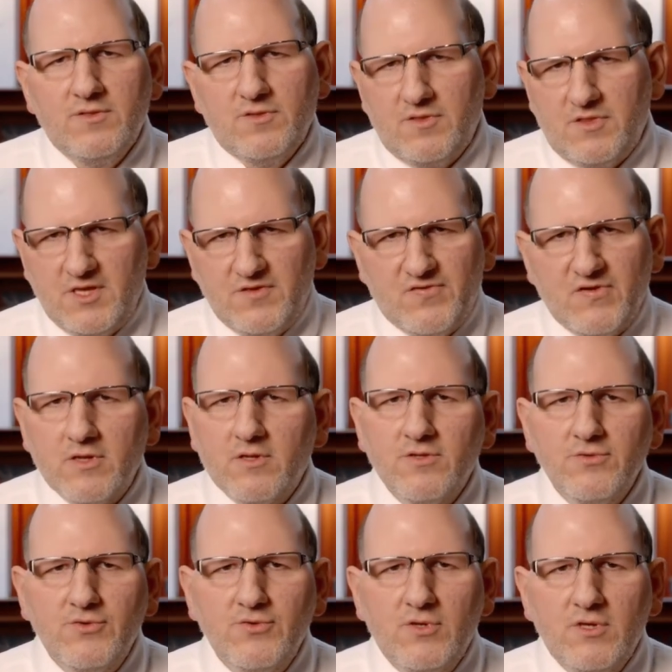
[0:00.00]
These
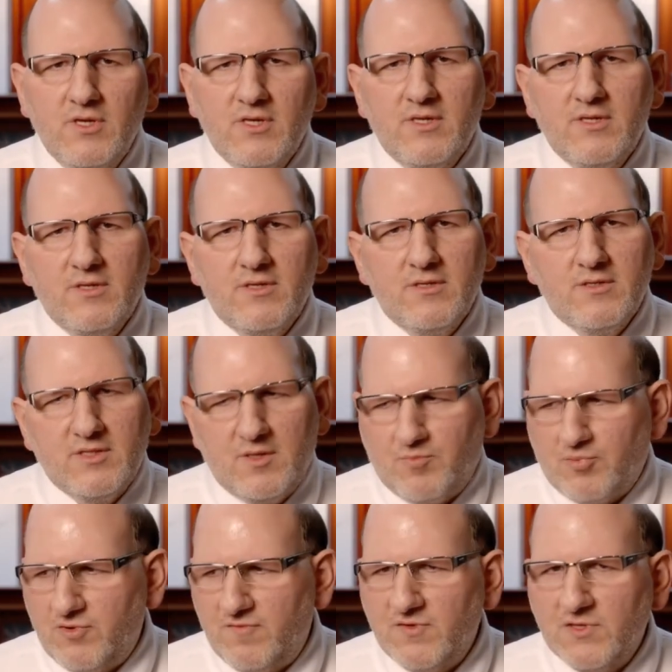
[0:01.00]
include the
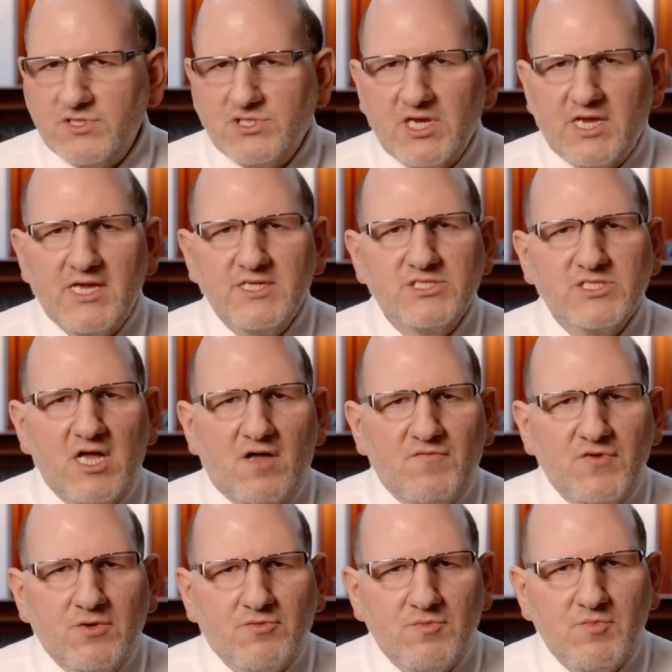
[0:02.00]
privilege against
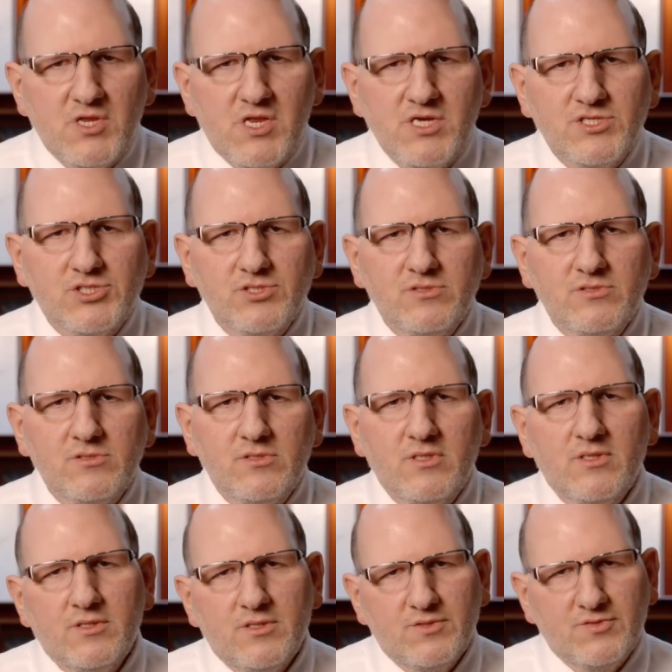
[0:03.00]
self-incrimination,
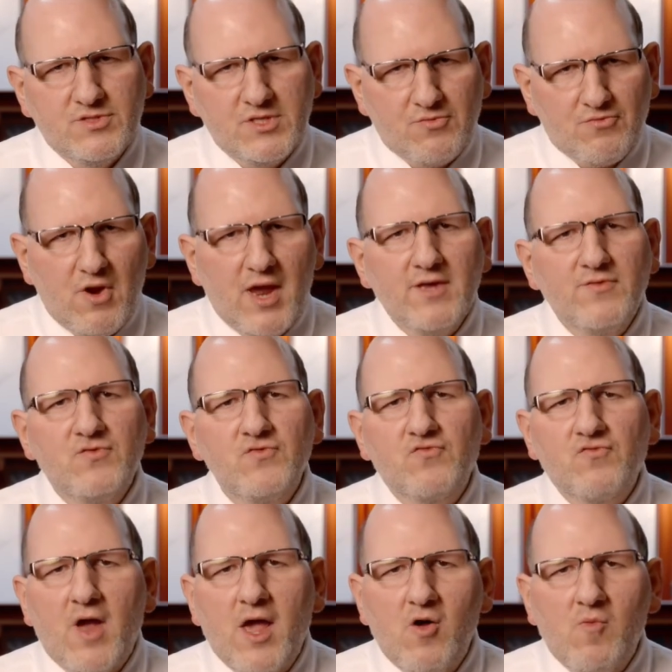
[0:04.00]
the right to
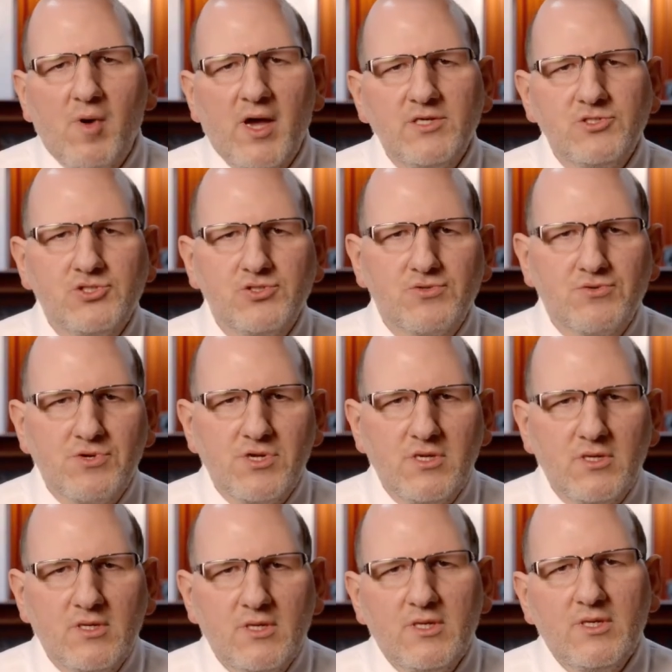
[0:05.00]
trial by jury,